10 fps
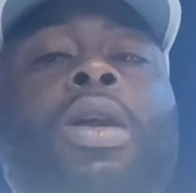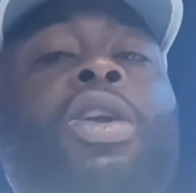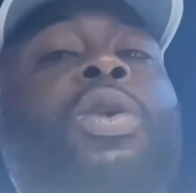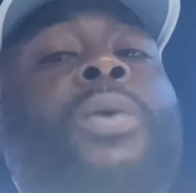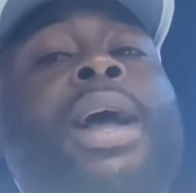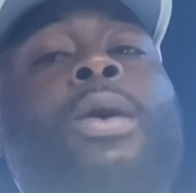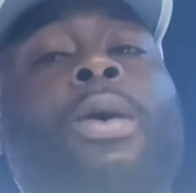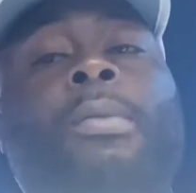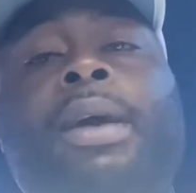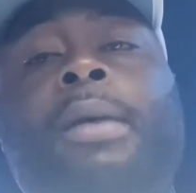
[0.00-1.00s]
under the
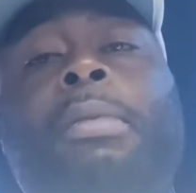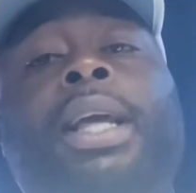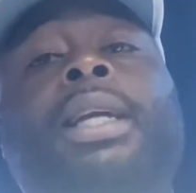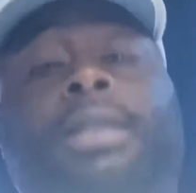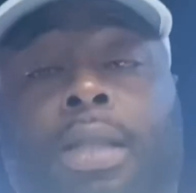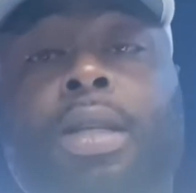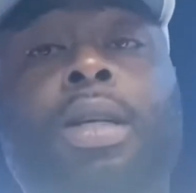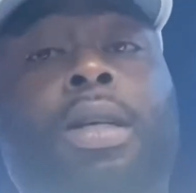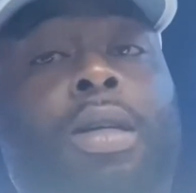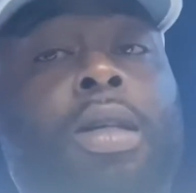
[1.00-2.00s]
radar, man. But he's
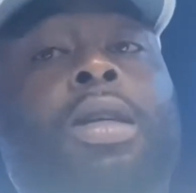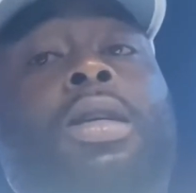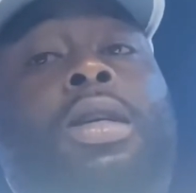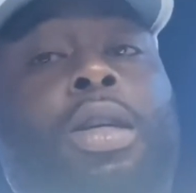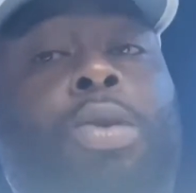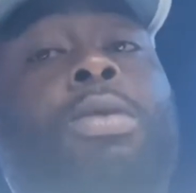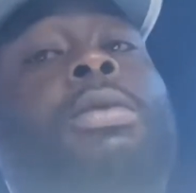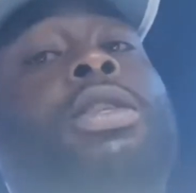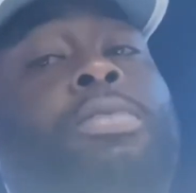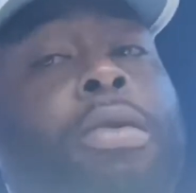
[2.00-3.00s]
he doing what
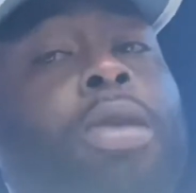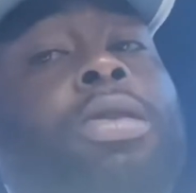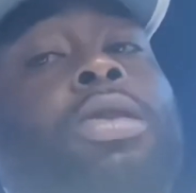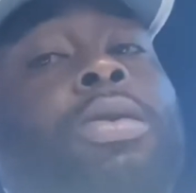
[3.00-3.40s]
he's supposed to.